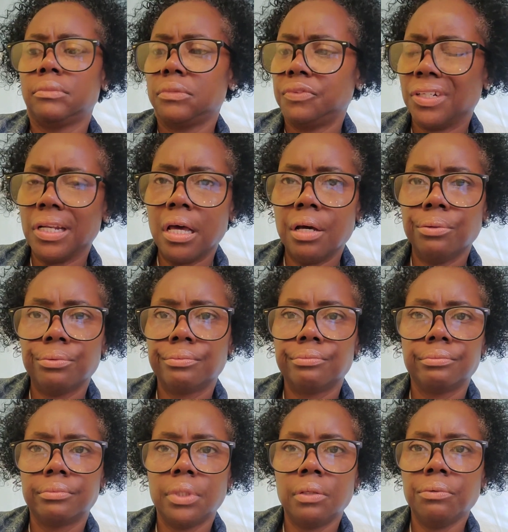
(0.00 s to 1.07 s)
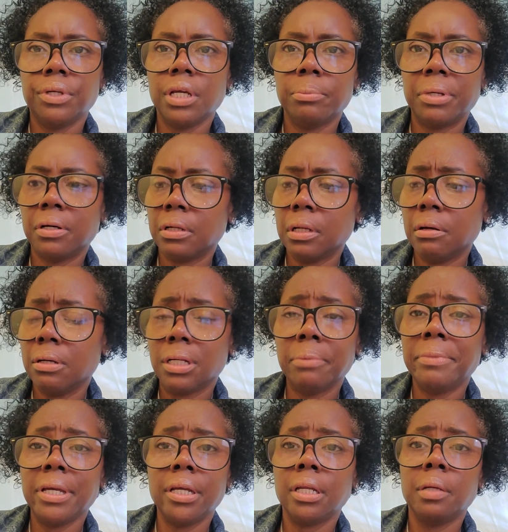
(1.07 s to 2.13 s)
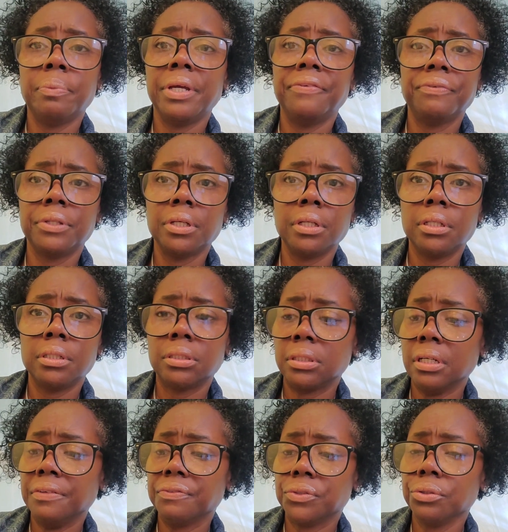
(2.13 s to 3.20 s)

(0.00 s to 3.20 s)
for clout. I don't care about clout. And I'm not getting paid for none of this stuff.